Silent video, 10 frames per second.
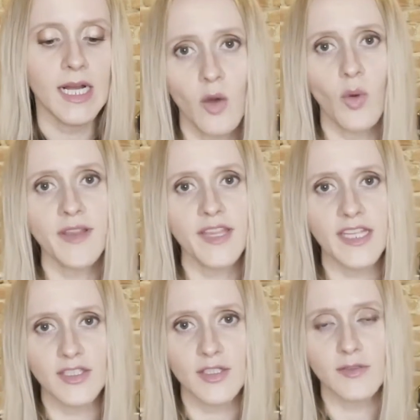One of the
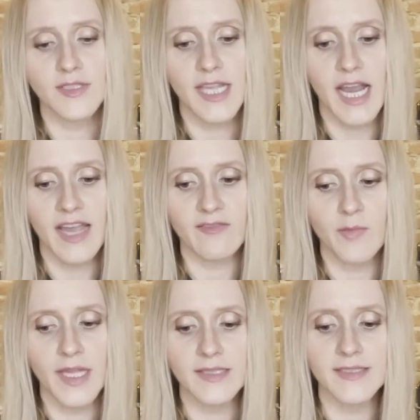issues that I've
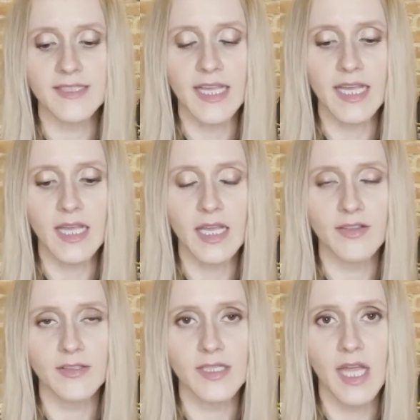been seeing, and
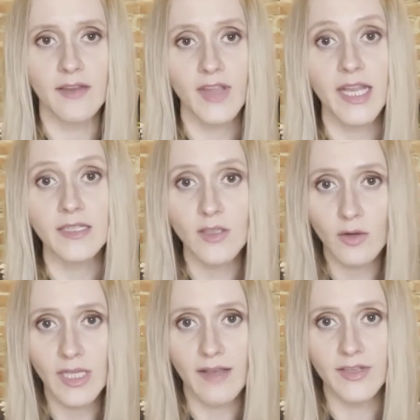there's a lot of
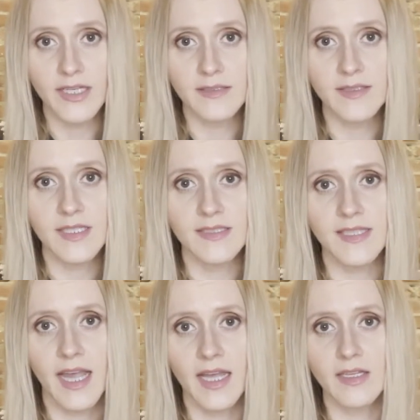anecdotal evidence, is
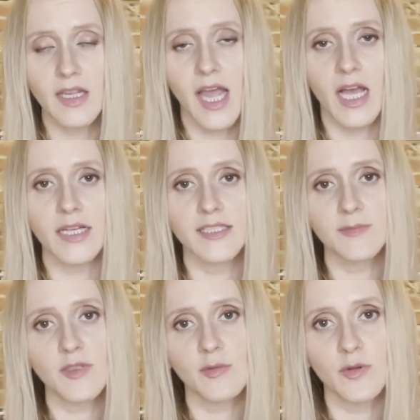that
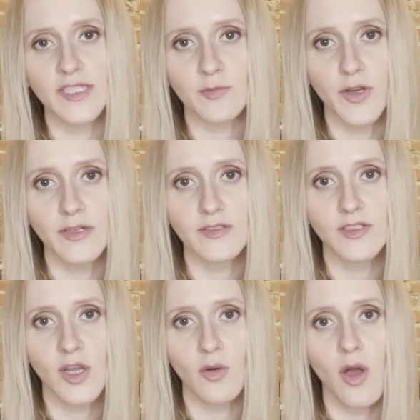disposable respirators
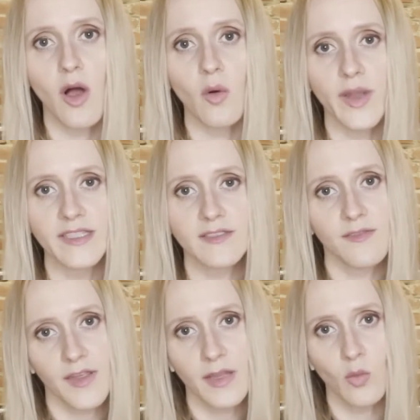don't always
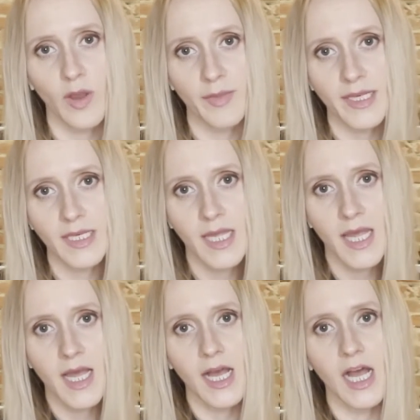fit women.
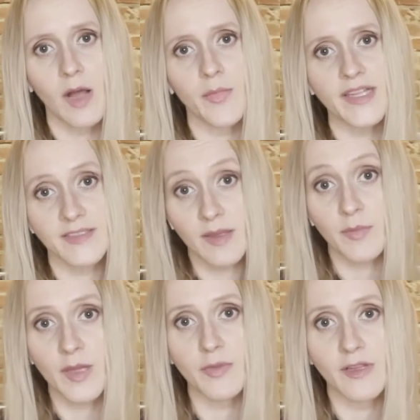And some
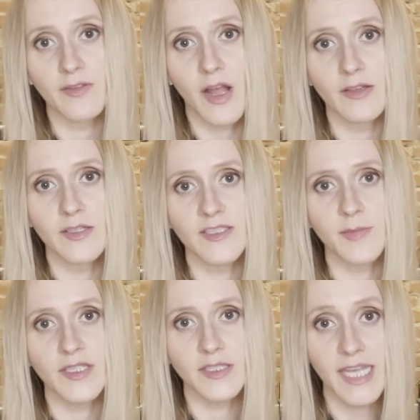people of color,
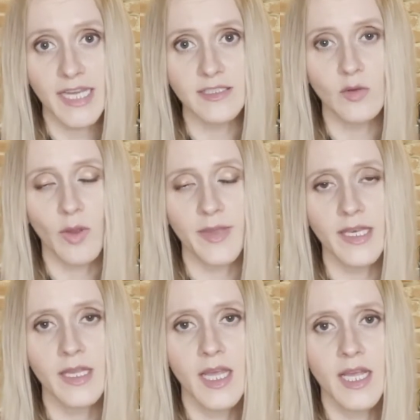especially Asian
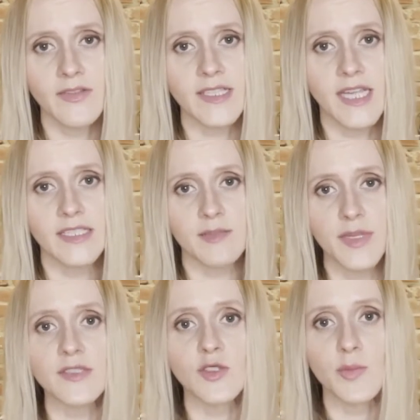women, they tend to
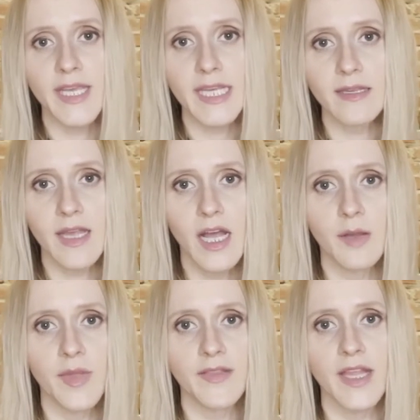be too big,
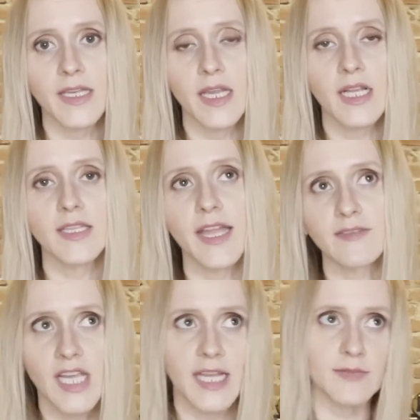and then a lot of
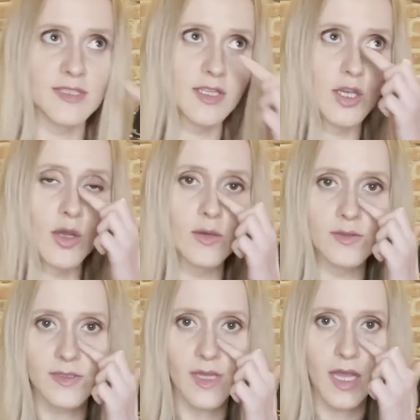times the
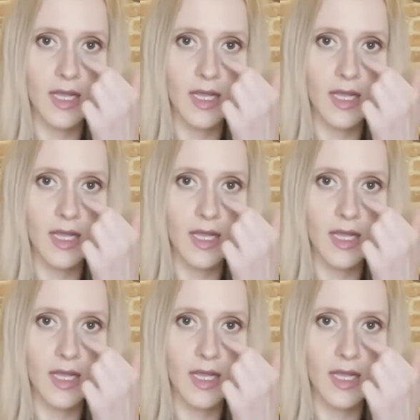nose